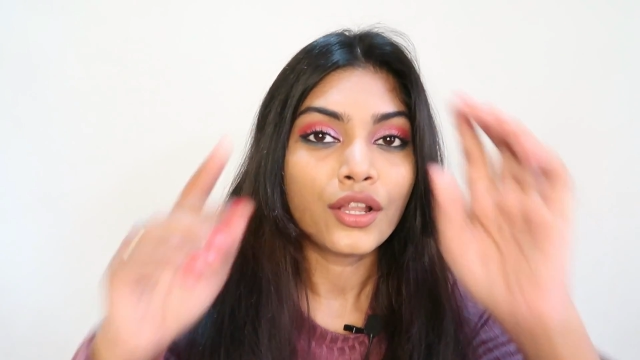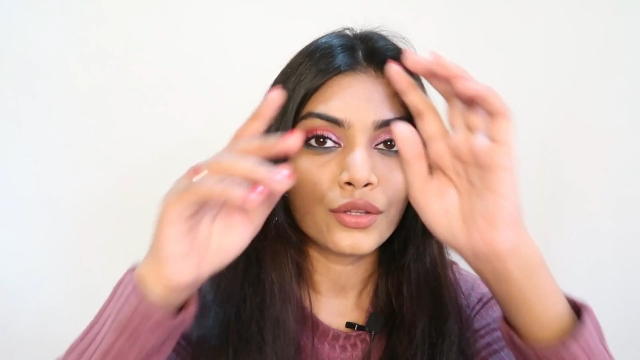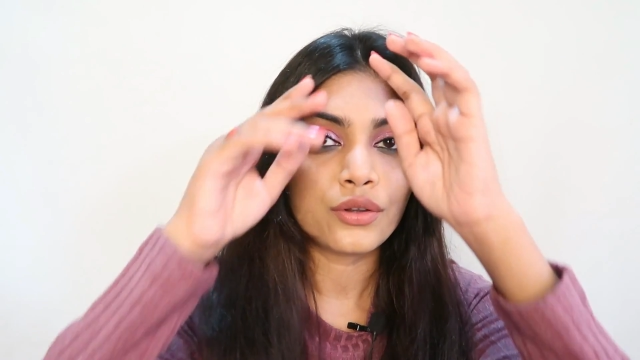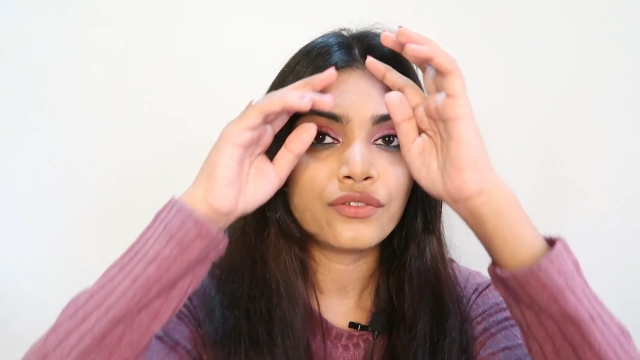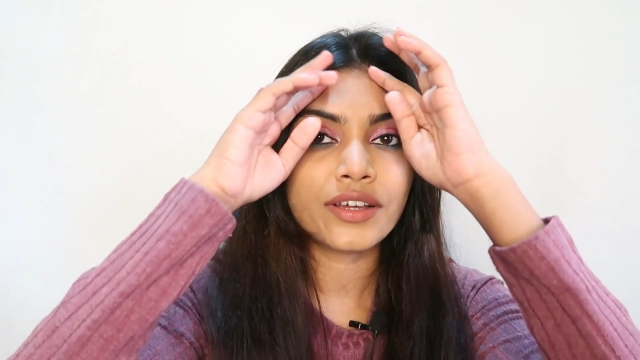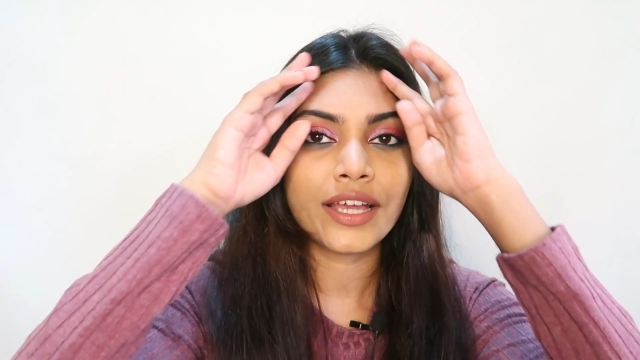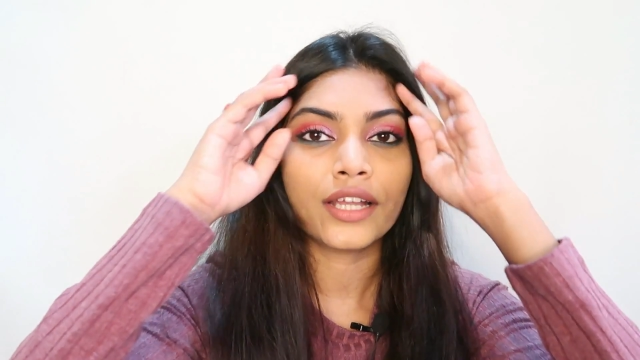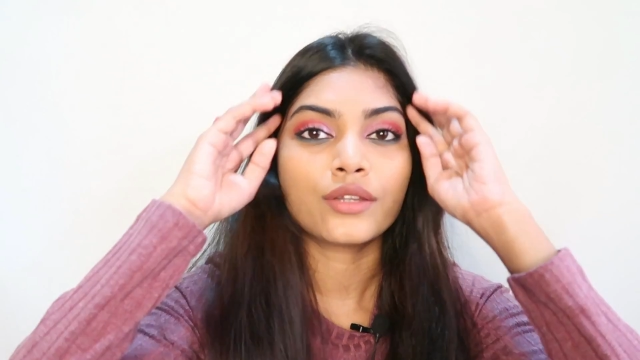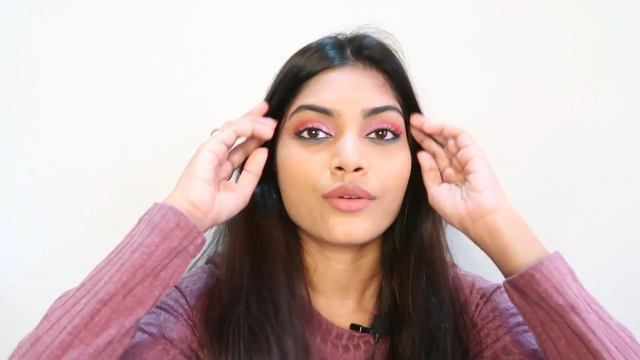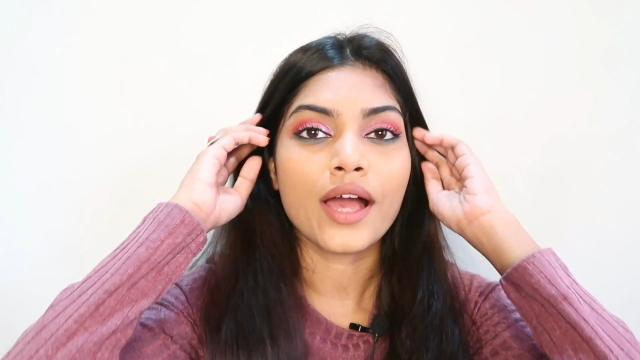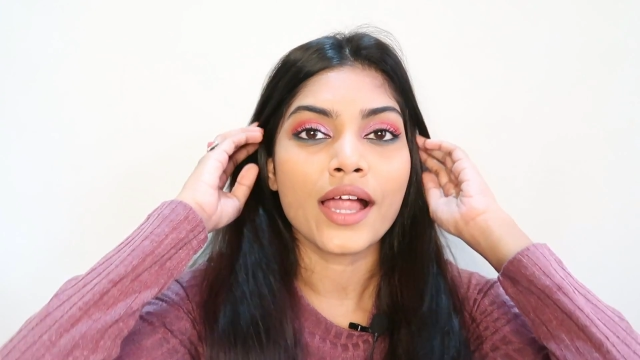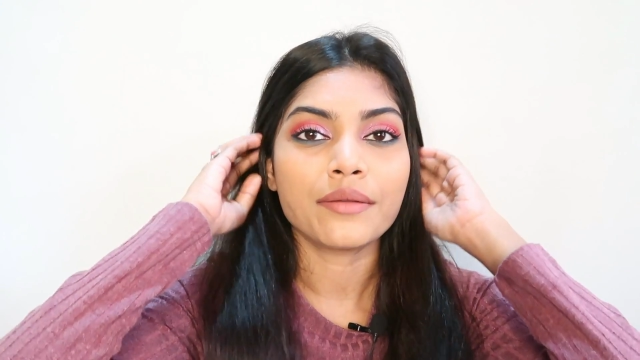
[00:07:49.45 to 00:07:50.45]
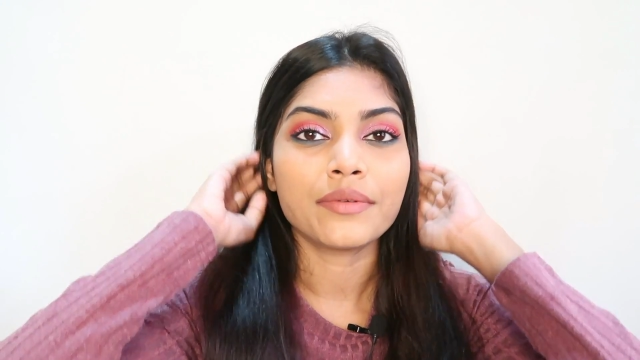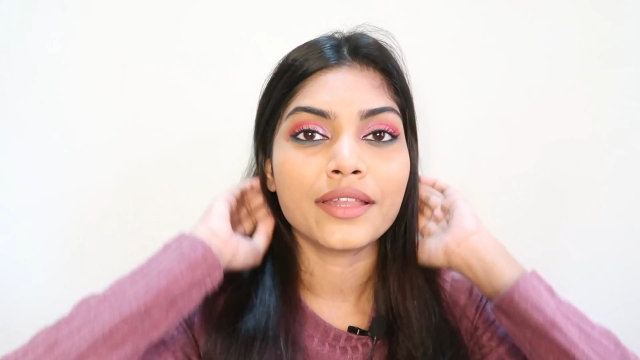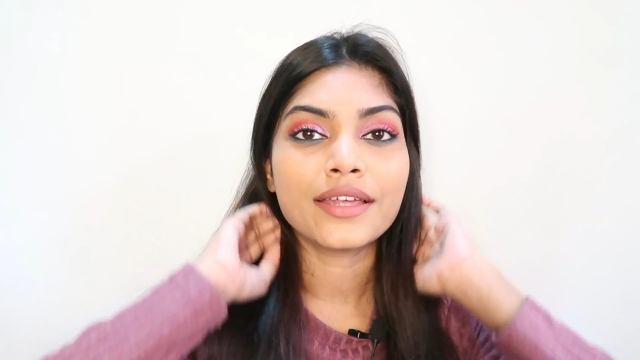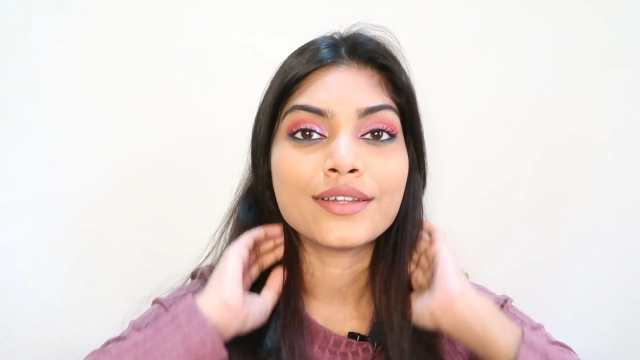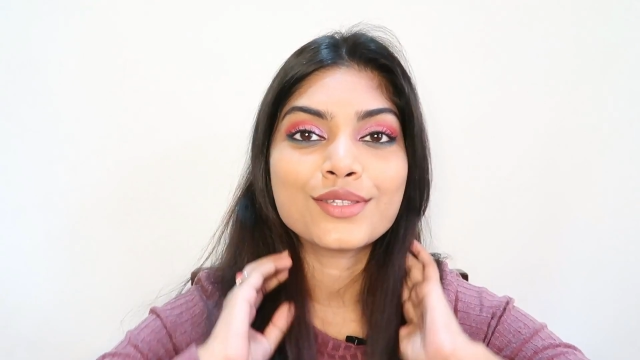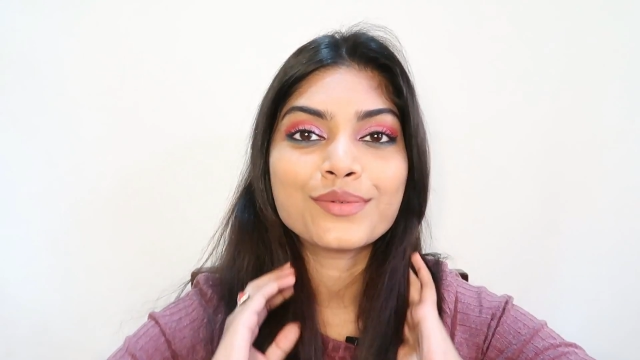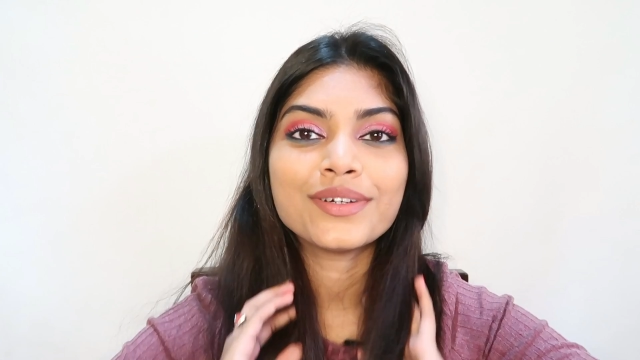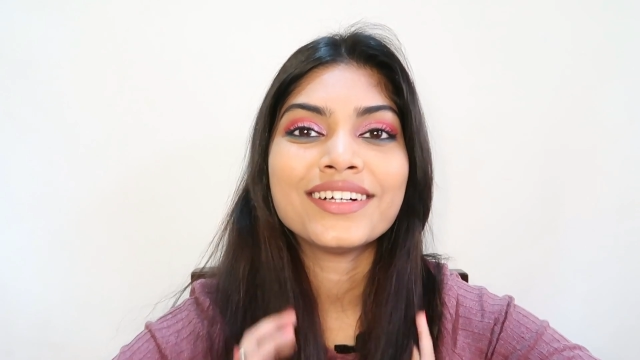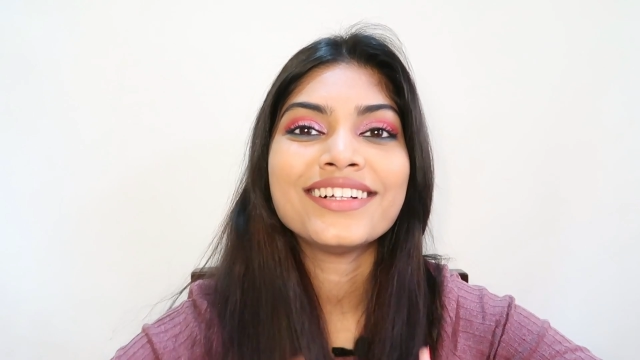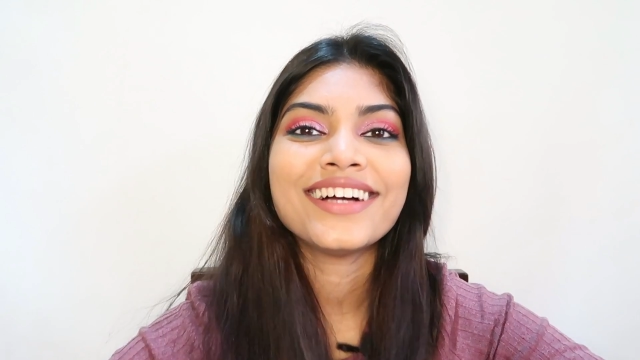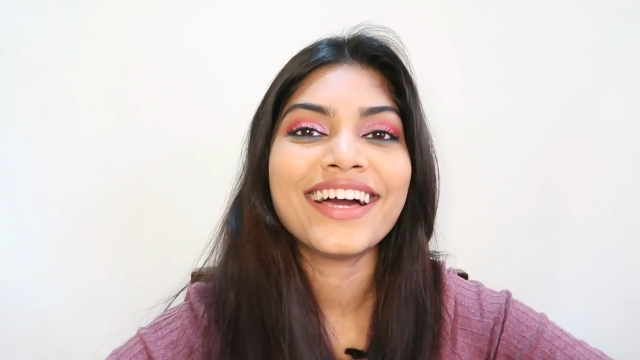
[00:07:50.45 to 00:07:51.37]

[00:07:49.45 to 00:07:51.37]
Don't forget to add me there as well,